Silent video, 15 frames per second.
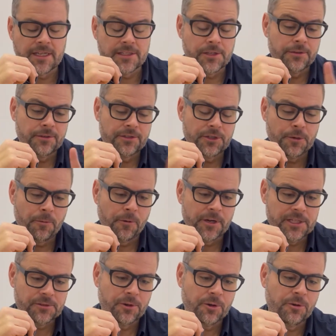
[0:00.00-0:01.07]
So 2
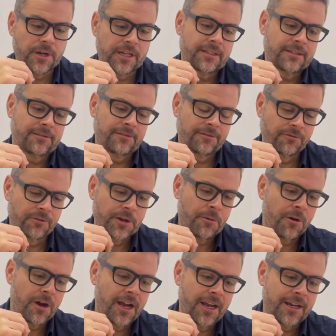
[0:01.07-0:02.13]
points real quick.
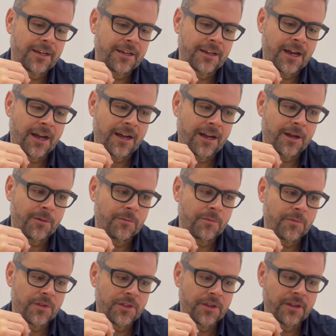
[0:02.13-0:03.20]
Rewind
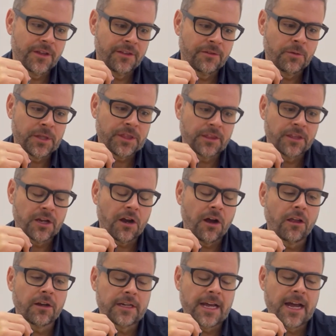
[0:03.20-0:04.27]
with the
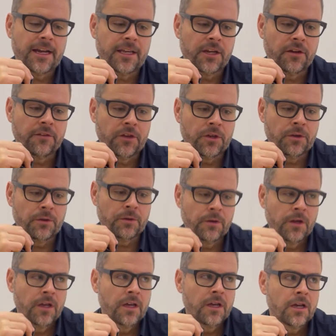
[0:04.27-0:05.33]
Call Her Daddy interview.
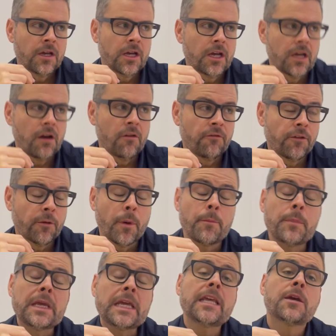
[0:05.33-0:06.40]
From a
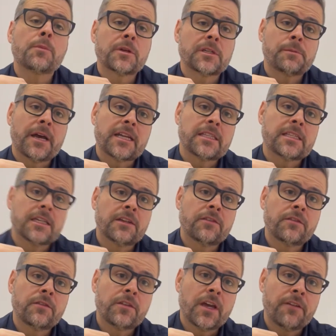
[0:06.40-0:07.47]
media
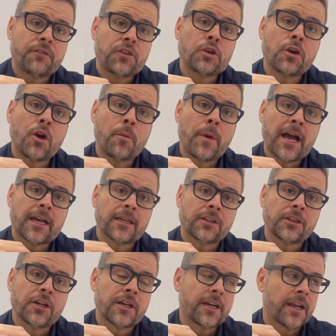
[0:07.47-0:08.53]
perspective, if you go back and
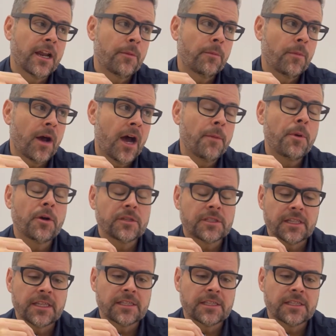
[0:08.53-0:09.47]
look, and I posted this